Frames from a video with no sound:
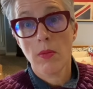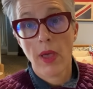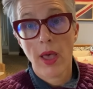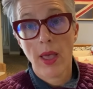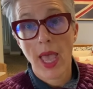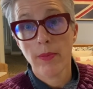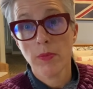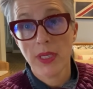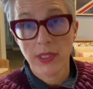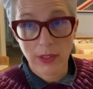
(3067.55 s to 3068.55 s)
ham and
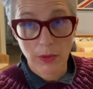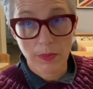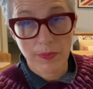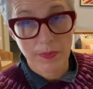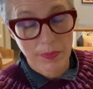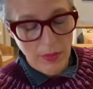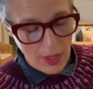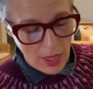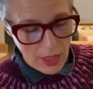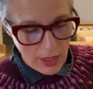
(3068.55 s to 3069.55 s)
pea soup,
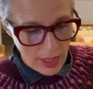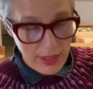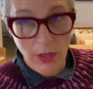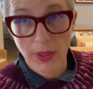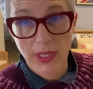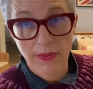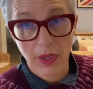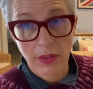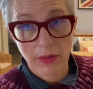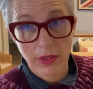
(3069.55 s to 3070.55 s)
and that's always
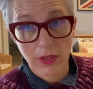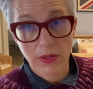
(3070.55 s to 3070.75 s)
fun too.